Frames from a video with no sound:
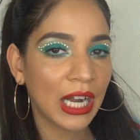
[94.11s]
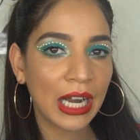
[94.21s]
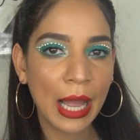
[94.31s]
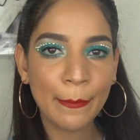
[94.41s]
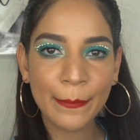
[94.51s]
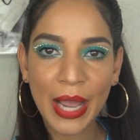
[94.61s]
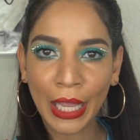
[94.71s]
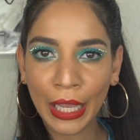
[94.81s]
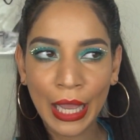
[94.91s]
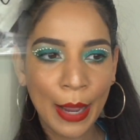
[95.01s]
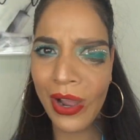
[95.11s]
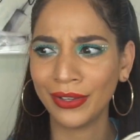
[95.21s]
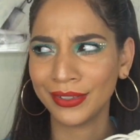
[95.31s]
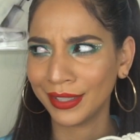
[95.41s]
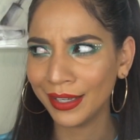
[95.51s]
I don't know
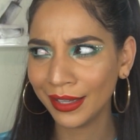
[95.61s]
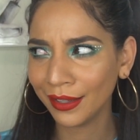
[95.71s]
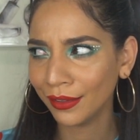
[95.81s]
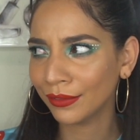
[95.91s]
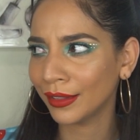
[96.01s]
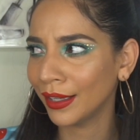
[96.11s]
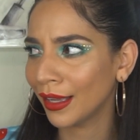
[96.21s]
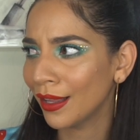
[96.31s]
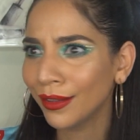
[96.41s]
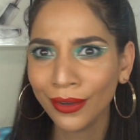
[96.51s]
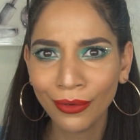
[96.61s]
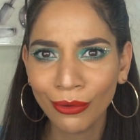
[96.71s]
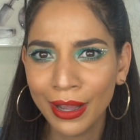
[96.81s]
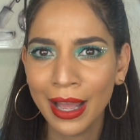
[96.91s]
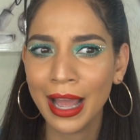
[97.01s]
how to say that. Like,
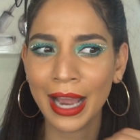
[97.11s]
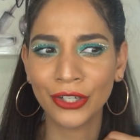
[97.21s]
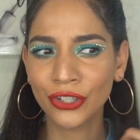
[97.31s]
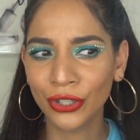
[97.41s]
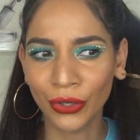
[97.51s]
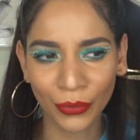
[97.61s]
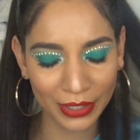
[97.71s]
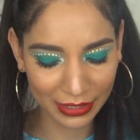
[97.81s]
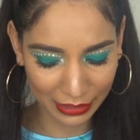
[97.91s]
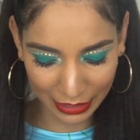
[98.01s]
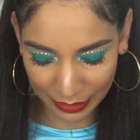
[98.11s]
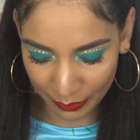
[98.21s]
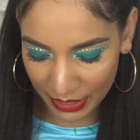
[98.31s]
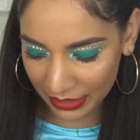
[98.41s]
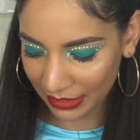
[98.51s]
hello, I should know these things,
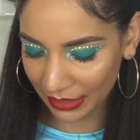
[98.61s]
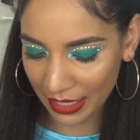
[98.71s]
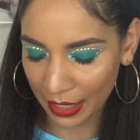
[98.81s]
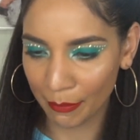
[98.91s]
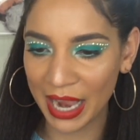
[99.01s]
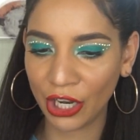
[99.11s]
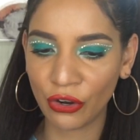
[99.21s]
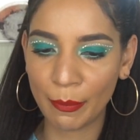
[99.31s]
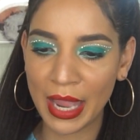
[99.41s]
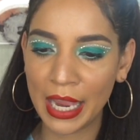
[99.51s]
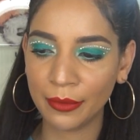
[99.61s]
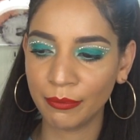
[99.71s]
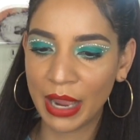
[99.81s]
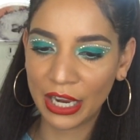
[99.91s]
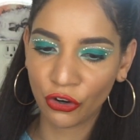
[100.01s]
but yeah,
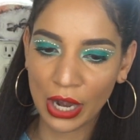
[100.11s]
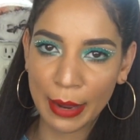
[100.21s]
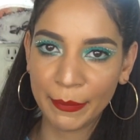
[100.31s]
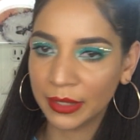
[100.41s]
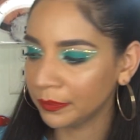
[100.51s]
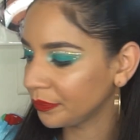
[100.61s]
macrame.